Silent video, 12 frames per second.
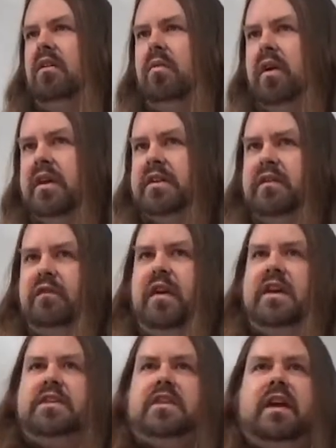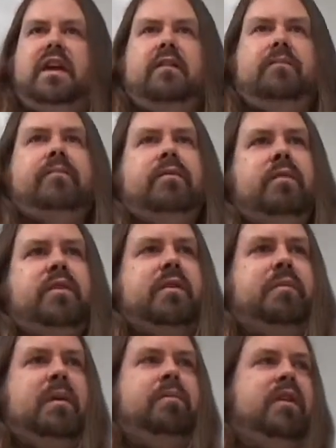was feasting with the
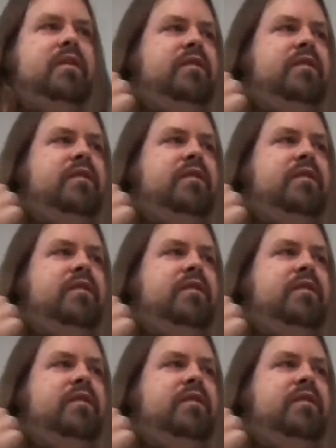people